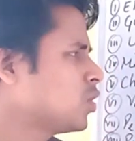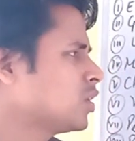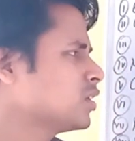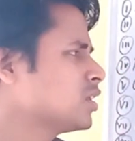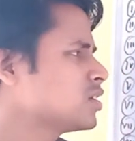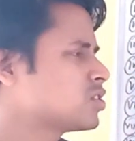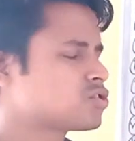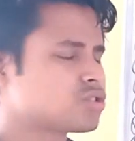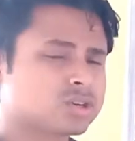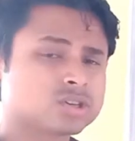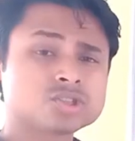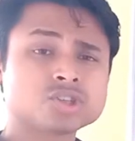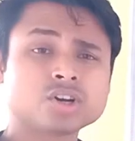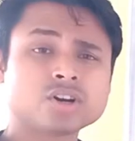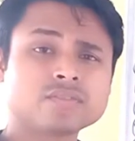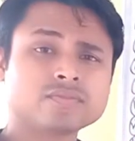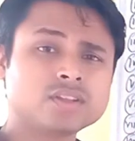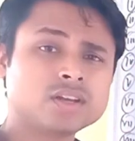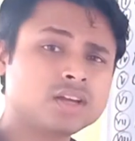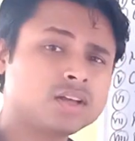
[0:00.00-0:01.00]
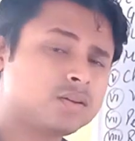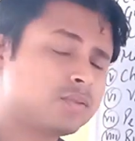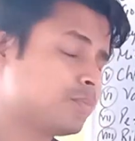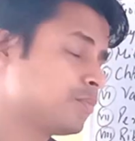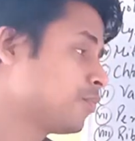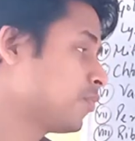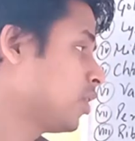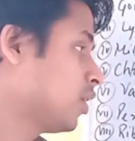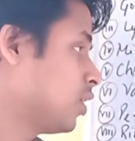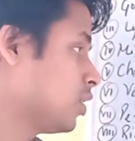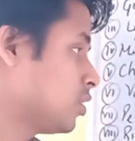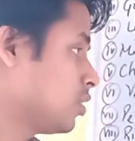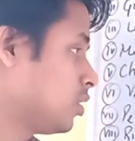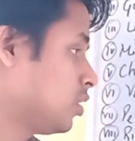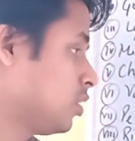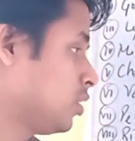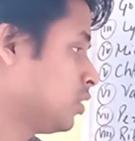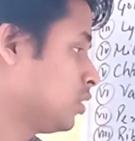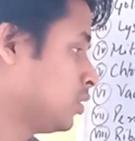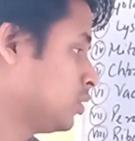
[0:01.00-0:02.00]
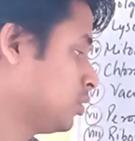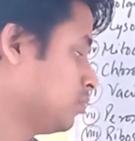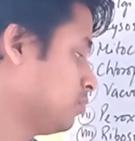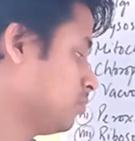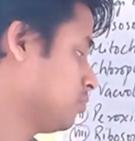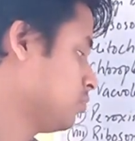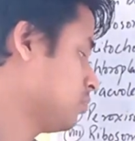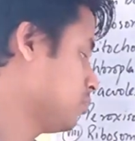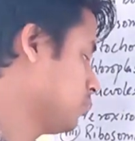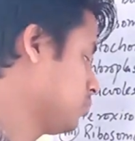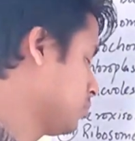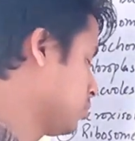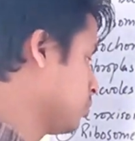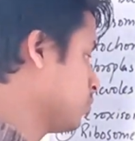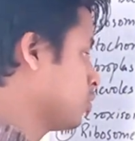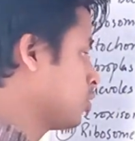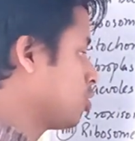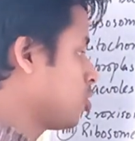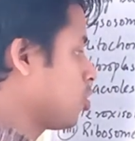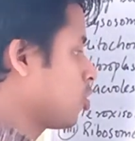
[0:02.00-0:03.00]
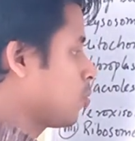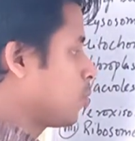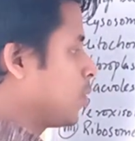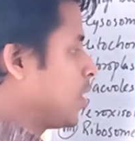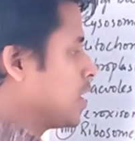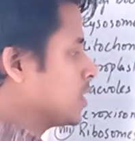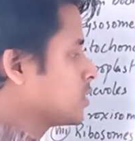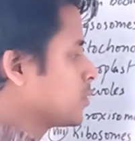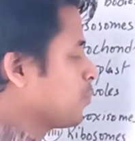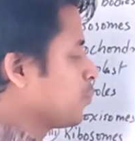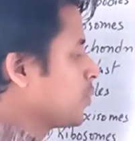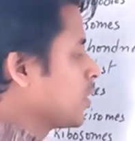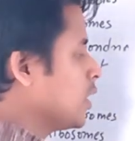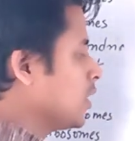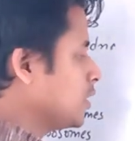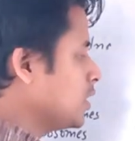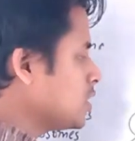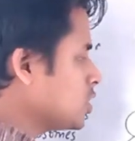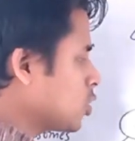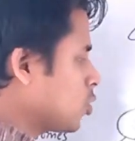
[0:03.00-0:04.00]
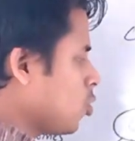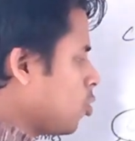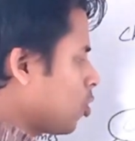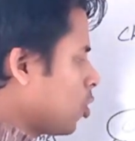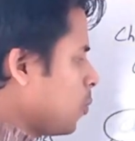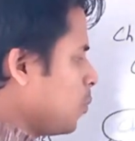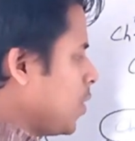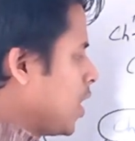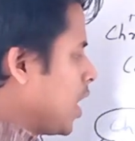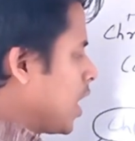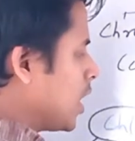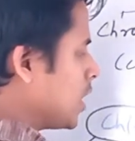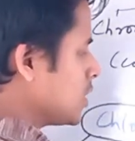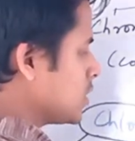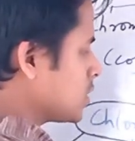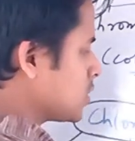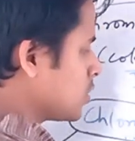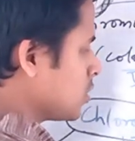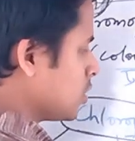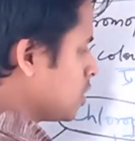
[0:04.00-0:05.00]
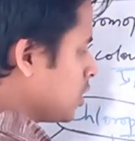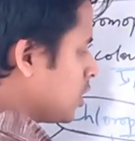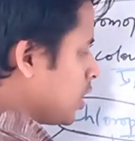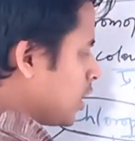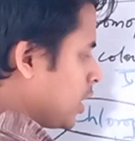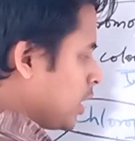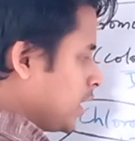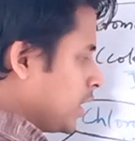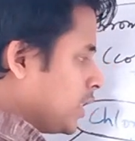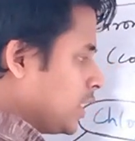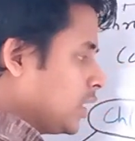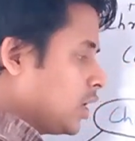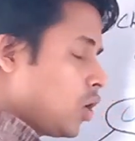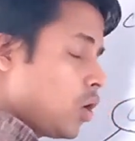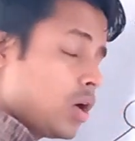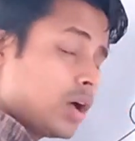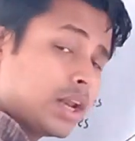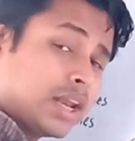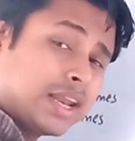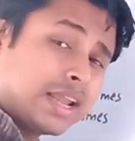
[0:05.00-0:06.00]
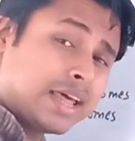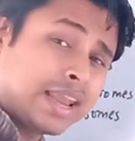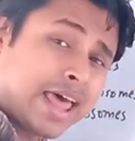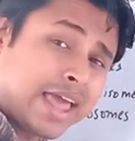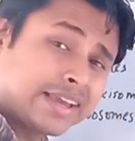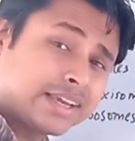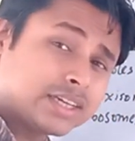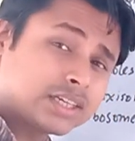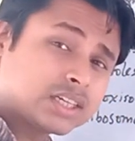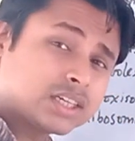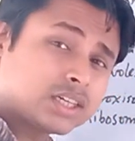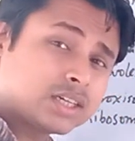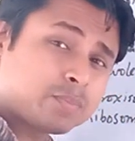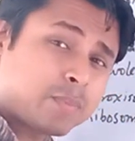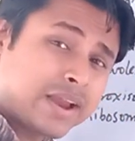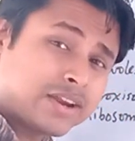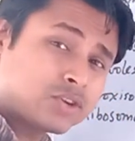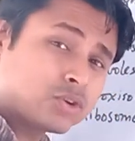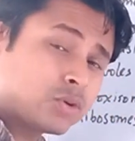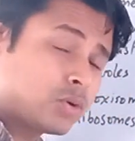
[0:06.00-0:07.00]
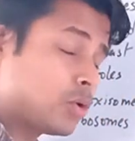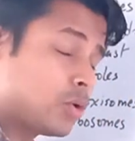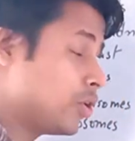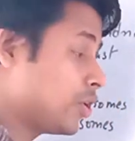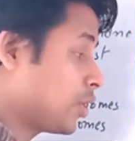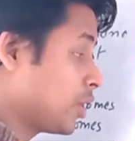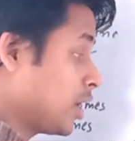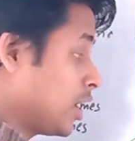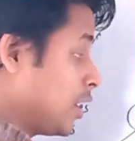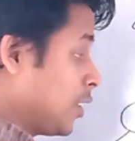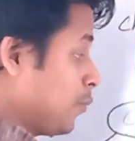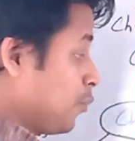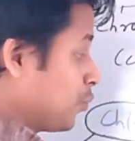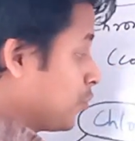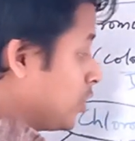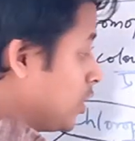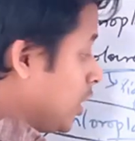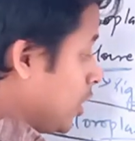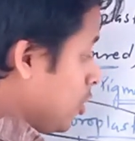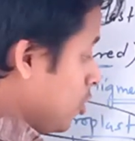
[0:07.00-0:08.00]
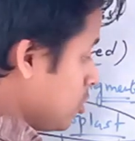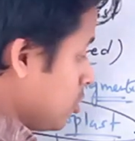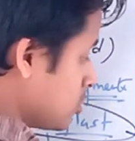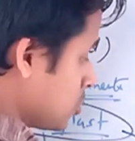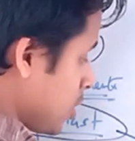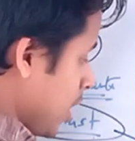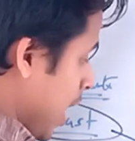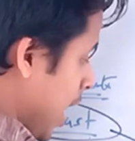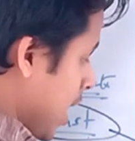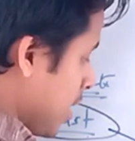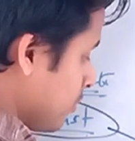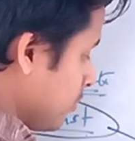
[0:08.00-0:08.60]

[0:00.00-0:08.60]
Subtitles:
is what the structure of the chloroplast. This chloroplast, like mitochondria, they also